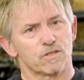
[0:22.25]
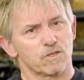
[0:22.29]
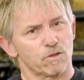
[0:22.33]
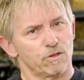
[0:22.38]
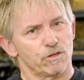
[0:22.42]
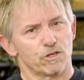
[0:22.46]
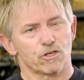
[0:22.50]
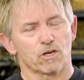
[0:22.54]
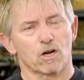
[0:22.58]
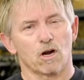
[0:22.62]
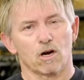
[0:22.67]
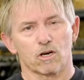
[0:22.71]
so
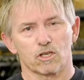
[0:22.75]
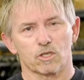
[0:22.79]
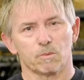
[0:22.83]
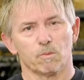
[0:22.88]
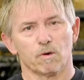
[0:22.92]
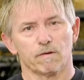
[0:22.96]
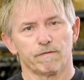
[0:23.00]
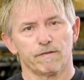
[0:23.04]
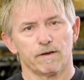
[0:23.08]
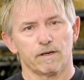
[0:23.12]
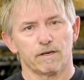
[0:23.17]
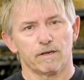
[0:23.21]
that your cars are
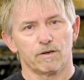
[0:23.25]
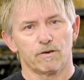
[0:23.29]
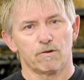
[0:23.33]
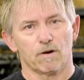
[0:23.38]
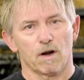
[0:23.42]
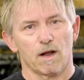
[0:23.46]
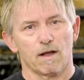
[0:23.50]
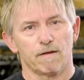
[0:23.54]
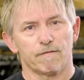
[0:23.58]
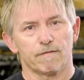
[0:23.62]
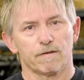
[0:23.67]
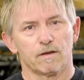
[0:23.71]
more fun to
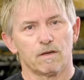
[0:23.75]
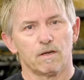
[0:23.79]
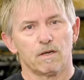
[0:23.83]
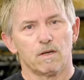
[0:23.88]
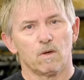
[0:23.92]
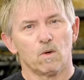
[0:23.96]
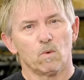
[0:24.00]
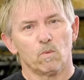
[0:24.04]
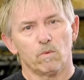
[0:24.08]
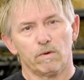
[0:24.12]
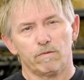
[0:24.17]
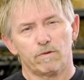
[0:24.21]
drive.
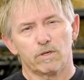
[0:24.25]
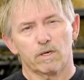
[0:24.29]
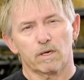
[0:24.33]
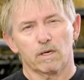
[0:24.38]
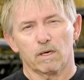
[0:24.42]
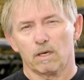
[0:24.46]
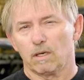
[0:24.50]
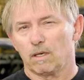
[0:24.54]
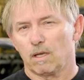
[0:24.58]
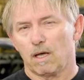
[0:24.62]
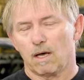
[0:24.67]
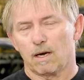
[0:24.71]
We've
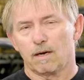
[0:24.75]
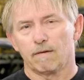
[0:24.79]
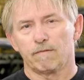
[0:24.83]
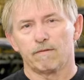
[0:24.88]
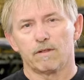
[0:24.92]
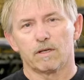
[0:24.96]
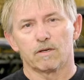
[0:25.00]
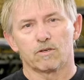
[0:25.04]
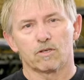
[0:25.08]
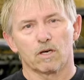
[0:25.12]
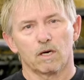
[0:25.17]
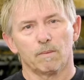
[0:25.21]
taken a lot of
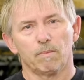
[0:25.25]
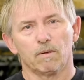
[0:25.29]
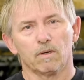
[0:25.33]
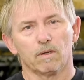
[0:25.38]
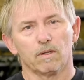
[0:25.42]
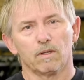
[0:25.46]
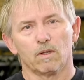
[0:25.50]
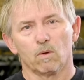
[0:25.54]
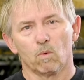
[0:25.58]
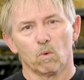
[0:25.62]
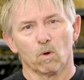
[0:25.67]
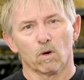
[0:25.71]
the trouble
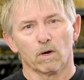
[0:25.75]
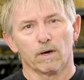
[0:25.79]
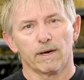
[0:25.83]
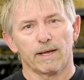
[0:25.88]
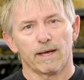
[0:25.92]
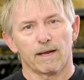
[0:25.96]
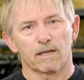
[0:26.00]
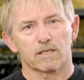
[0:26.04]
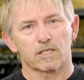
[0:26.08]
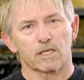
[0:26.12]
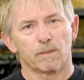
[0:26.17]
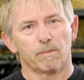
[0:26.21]
and the worry
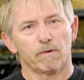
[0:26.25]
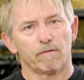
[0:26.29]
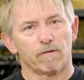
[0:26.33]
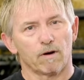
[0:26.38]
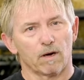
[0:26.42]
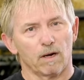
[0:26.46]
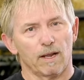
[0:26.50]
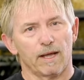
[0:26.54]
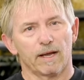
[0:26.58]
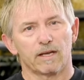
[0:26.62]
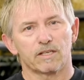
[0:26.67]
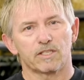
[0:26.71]
out of some of
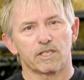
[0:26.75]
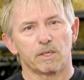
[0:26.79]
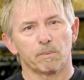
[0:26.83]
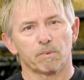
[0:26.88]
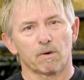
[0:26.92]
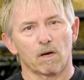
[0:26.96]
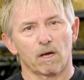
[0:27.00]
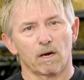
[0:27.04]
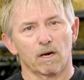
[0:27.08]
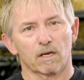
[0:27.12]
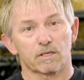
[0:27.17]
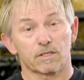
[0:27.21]
our legacy
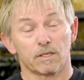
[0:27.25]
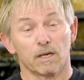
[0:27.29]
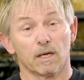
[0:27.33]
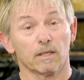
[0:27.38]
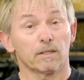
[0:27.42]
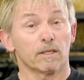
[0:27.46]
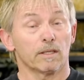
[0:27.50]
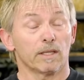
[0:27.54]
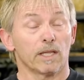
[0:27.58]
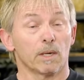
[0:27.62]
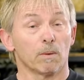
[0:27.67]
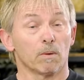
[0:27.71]
products.
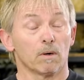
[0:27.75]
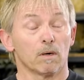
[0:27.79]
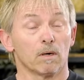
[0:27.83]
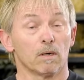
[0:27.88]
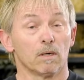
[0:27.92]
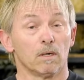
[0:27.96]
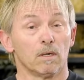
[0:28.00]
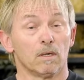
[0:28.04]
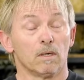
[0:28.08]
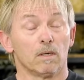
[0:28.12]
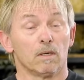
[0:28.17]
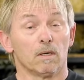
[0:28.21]
Not that they were
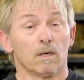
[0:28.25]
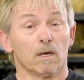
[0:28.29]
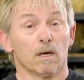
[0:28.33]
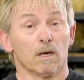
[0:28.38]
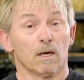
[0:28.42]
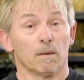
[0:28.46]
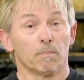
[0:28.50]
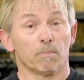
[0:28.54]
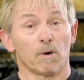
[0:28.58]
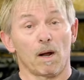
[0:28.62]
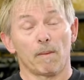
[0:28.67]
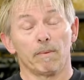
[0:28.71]

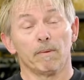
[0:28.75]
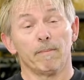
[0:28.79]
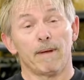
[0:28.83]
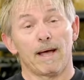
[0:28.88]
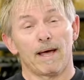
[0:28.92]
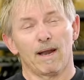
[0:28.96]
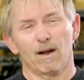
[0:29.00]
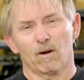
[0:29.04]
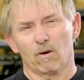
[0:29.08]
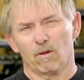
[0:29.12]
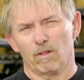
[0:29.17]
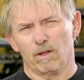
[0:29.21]

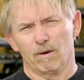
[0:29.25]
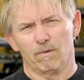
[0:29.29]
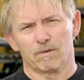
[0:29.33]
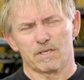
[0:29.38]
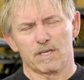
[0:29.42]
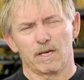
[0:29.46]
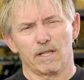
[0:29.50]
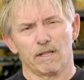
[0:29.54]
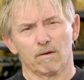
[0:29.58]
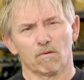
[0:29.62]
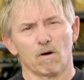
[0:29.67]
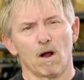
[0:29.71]
problematic or there was
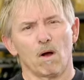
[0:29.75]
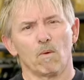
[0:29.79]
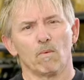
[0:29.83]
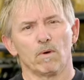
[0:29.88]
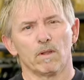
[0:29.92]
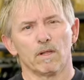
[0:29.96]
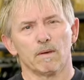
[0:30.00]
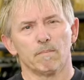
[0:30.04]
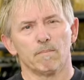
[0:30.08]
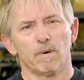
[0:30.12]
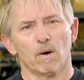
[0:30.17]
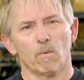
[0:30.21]
anything wrong
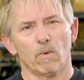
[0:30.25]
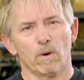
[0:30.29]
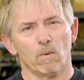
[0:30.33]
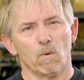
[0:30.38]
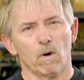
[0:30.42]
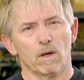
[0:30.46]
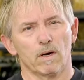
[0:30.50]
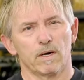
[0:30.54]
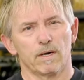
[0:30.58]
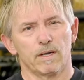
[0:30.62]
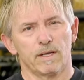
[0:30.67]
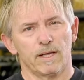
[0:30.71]
with them, but we
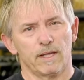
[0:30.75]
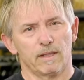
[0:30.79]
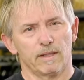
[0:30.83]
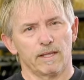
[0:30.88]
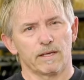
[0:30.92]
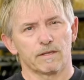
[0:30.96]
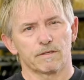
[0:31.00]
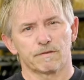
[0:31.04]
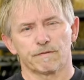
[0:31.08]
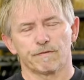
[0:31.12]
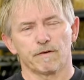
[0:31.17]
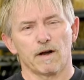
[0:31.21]
wanted to hit
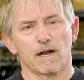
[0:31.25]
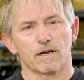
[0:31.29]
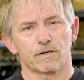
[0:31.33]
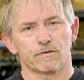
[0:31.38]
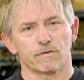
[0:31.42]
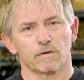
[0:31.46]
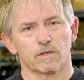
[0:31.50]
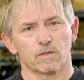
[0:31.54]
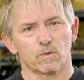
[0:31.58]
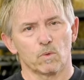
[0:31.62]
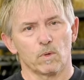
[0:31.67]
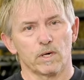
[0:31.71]
things fresh
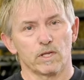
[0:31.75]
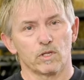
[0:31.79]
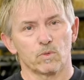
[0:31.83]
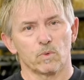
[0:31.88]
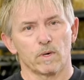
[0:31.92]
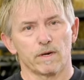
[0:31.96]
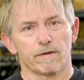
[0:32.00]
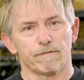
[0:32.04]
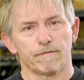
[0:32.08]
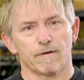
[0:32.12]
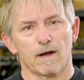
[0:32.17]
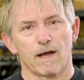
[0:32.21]
for
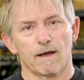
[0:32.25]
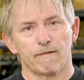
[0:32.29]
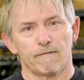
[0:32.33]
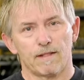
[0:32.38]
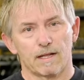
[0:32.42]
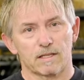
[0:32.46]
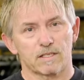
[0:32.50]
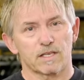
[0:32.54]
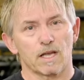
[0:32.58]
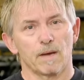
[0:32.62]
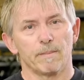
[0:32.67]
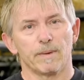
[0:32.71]
2025
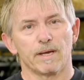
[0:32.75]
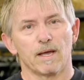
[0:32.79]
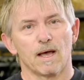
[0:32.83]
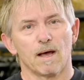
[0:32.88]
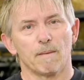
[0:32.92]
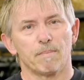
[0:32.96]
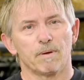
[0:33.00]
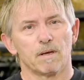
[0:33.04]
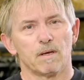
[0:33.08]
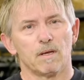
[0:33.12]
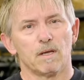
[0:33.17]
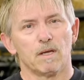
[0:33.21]
that's coming
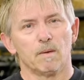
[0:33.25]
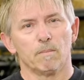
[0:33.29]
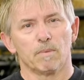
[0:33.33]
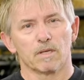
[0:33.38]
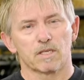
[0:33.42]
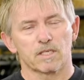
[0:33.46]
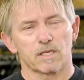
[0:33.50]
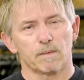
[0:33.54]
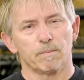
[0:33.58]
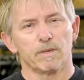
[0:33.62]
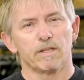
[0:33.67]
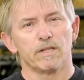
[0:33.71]
up.
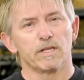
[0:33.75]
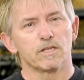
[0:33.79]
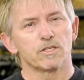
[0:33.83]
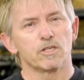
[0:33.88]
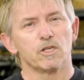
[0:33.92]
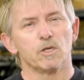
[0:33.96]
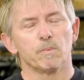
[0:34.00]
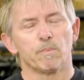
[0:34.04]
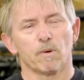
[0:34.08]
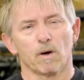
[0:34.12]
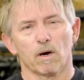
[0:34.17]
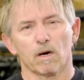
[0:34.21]
But some of these
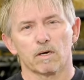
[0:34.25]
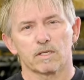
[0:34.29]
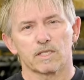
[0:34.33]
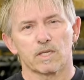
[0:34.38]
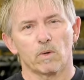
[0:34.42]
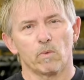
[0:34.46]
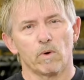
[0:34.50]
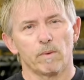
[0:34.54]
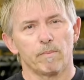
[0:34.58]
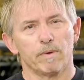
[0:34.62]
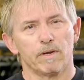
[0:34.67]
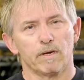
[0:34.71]
new parts
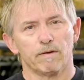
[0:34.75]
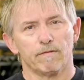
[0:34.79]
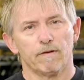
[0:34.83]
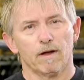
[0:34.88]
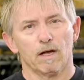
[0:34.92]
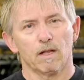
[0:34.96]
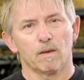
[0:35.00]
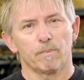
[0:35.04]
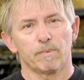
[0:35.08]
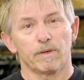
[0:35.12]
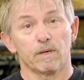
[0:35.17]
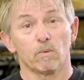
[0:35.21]
that we've been
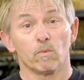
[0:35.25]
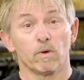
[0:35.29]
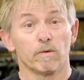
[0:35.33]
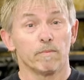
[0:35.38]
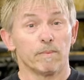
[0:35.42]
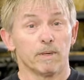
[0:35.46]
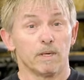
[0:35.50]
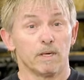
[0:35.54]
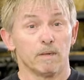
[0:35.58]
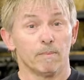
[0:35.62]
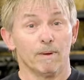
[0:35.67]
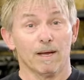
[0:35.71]

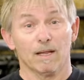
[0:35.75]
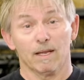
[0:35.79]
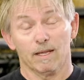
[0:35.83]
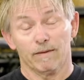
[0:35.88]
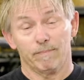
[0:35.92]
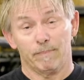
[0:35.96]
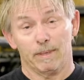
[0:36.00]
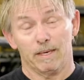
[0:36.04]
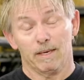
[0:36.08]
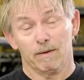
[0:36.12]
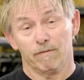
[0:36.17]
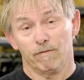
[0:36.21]

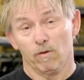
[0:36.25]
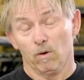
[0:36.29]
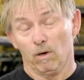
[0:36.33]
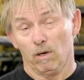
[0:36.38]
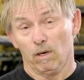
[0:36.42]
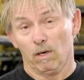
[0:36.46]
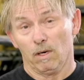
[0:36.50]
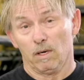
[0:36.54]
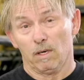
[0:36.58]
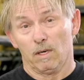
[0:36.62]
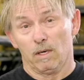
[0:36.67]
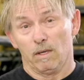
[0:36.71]
developing
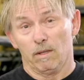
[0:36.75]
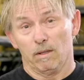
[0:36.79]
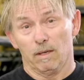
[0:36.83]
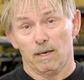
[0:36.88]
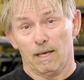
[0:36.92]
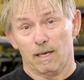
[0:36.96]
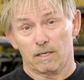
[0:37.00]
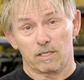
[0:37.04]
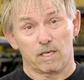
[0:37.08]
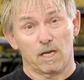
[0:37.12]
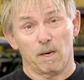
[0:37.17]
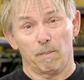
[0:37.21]
for the
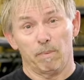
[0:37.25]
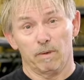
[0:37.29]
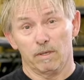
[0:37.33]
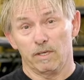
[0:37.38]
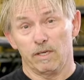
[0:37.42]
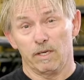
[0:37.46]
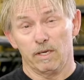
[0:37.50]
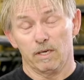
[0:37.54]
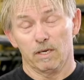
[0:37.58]
last couple of